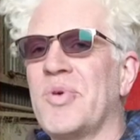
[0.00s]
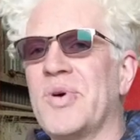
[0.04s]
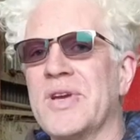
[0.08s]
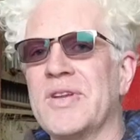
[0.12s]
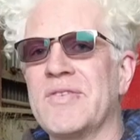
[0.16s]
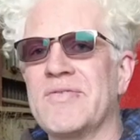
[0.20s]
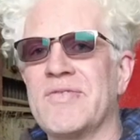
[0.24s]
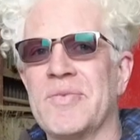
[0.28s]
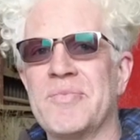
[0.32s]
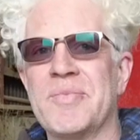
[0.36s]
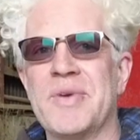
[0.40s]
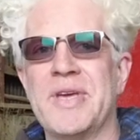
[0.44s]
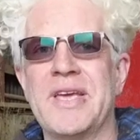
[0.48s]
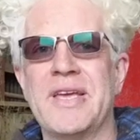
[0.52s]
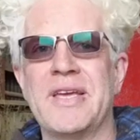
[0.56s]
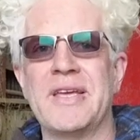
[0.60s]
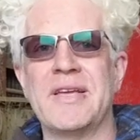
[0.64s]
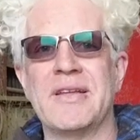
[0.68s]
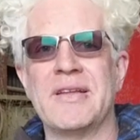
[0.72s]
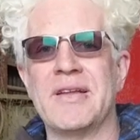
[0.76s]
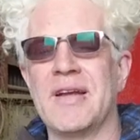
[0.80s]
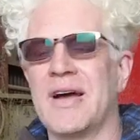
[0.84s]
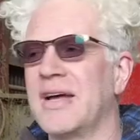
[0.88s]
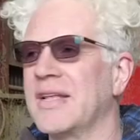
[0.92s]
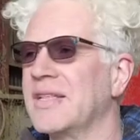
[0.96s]
point for
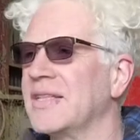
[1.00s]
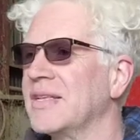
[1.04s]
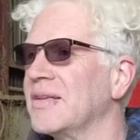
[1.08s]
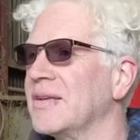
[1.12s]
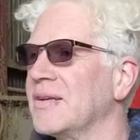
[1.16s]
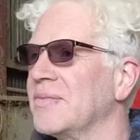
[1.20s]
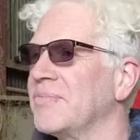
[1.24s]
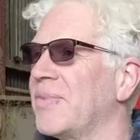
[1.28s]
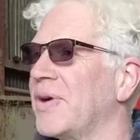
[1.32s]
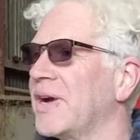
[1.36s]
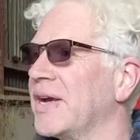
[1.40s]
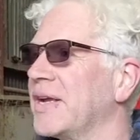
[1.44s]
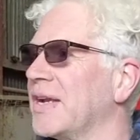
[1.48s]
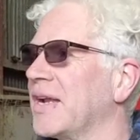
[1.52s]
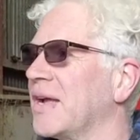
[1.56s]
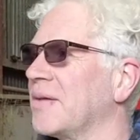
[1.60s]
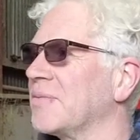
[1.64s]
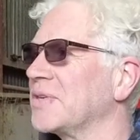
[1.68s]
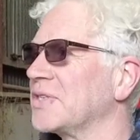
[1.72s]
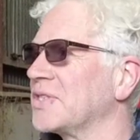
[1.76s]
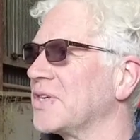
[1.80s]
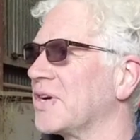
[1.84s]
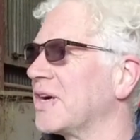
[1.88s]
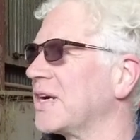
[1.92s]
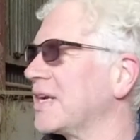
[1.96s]
me on the
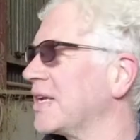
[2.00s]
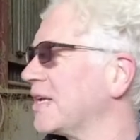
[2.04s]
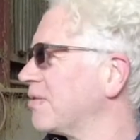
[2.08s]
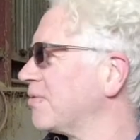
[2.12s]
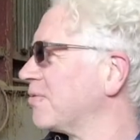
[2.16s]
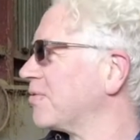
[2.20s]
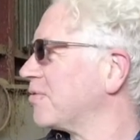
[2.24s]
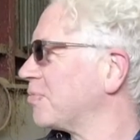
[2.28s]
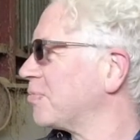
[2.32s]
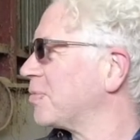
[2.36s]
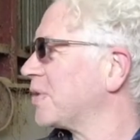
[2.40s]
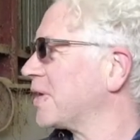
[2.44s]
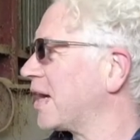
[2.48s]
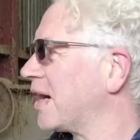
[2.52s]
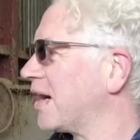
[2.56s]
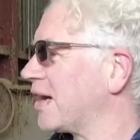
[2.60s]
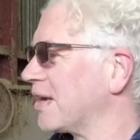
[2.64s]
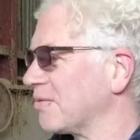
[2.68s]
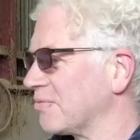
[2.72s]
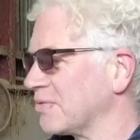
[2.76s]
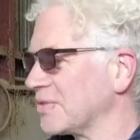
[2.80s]
biodynamic journey we've been on,